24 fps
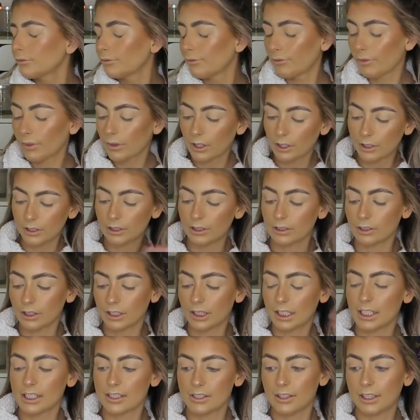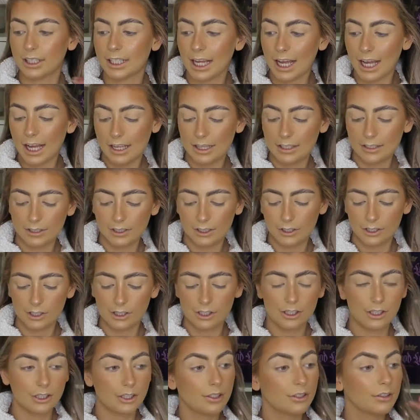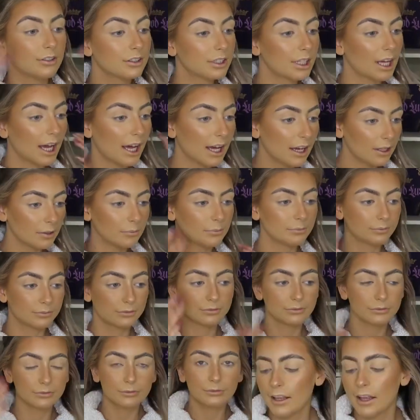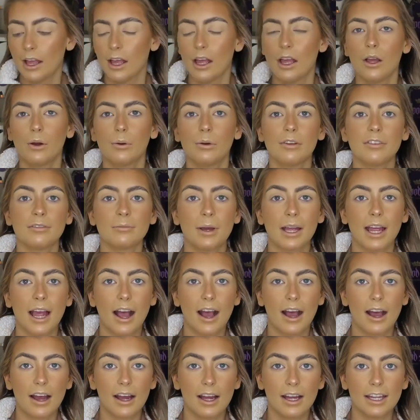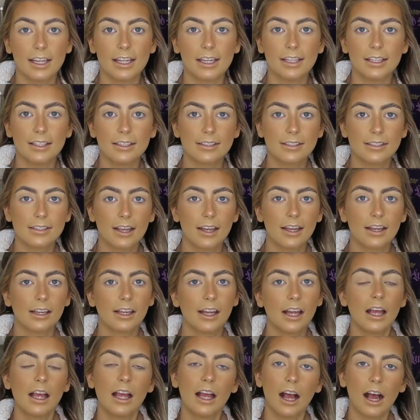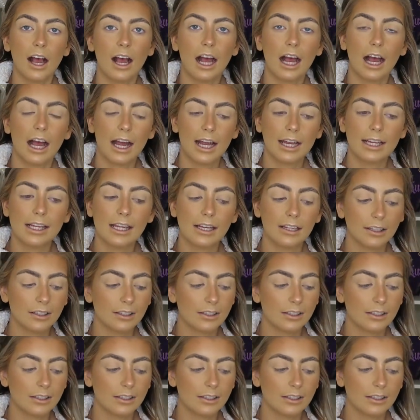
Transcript: Because I've got this on hand, I just use that. with my eyes, I